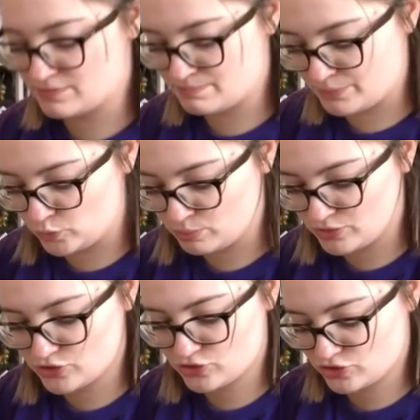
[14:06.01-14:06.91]
this boob
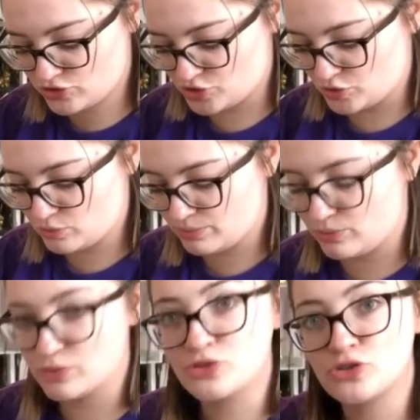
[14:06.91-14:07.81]
tube
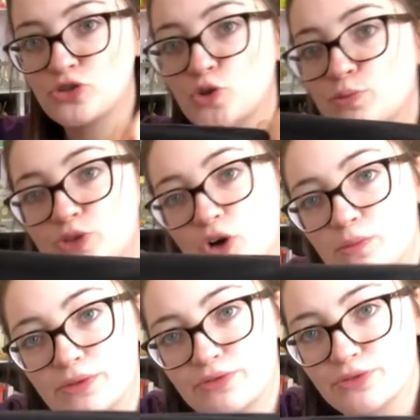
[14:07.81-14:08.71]
or tube
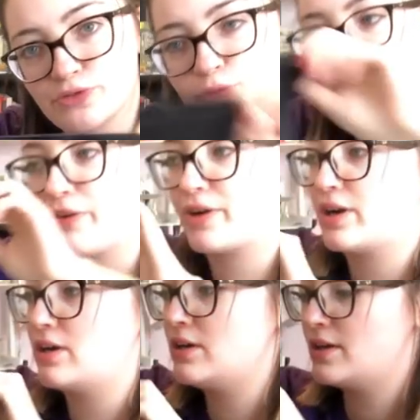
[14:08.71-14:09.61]
top if you're from
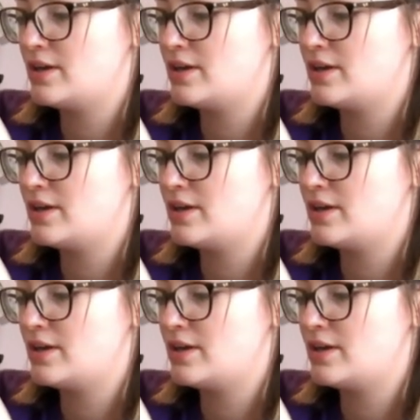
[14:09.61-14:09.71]
America,